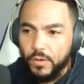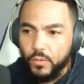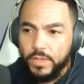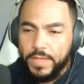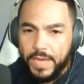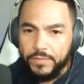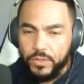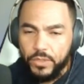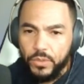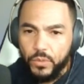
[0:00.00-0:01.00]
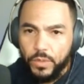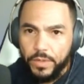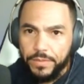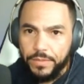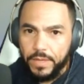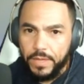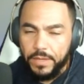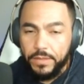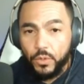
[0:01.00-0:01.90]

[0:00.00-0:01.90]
really have to do with the